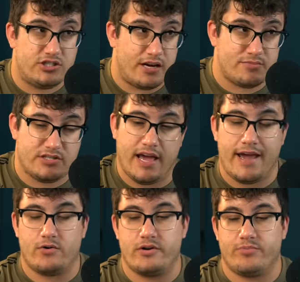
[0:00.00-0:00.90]
gems to
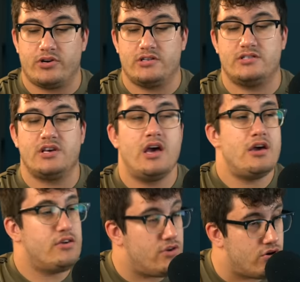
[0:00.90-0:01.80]
Angry Birds,
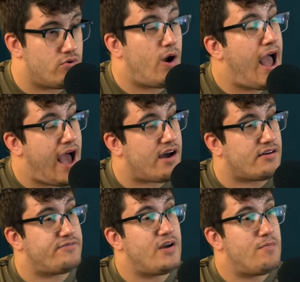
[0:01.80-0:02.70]
you
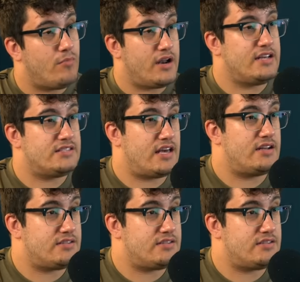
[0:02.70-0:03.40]
have money set